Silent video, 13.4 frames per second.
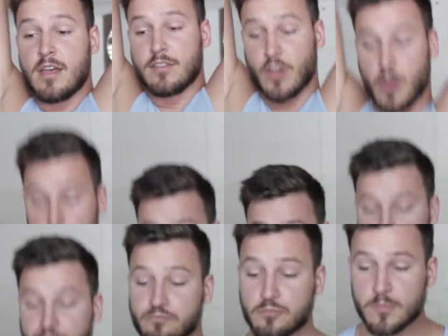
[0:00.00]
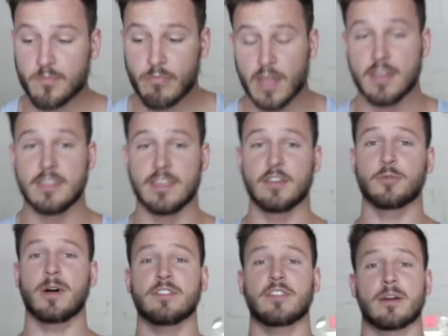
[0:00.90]
So
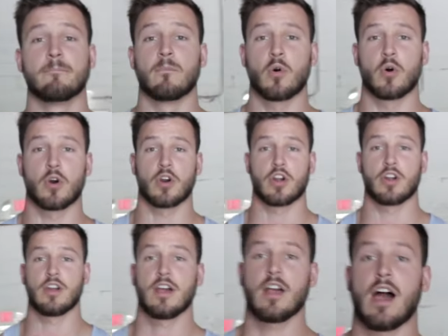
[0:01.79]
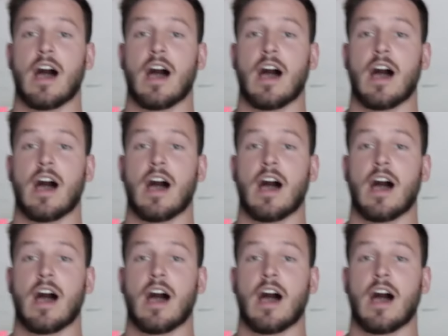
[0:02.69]
these ones are more